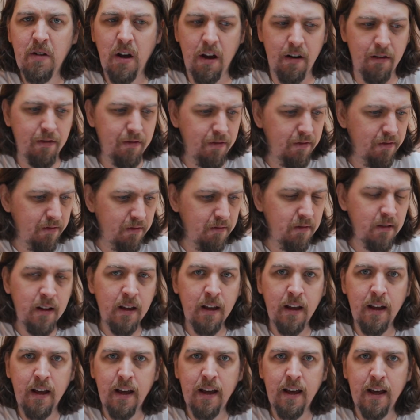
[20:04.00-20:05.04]
kind of
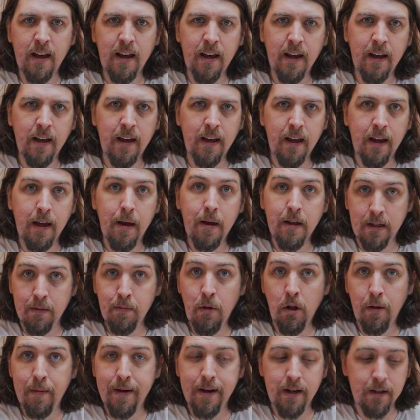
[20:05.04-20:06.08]

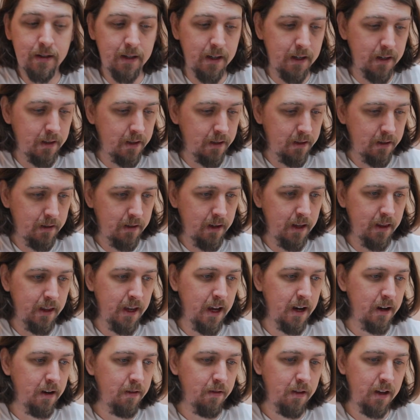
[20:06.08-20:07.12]
small mercies at the
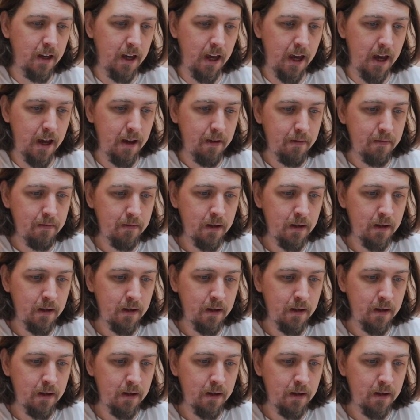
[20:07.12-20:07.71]
end of the year.